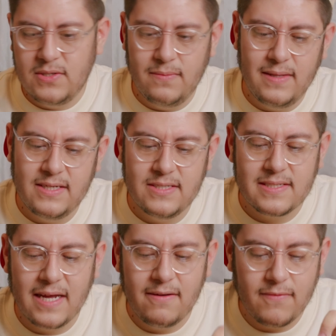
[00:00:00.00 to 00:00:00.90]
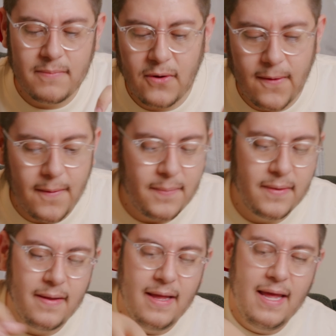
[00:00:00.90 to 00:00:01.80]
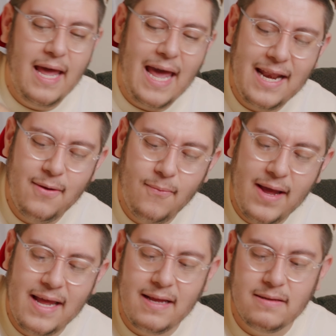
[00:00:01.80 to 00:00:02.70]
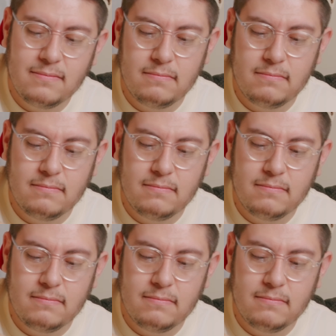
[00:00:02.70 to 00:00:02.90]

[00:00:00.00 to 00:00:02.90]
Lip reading: or someone that just came from Europe. Anyway,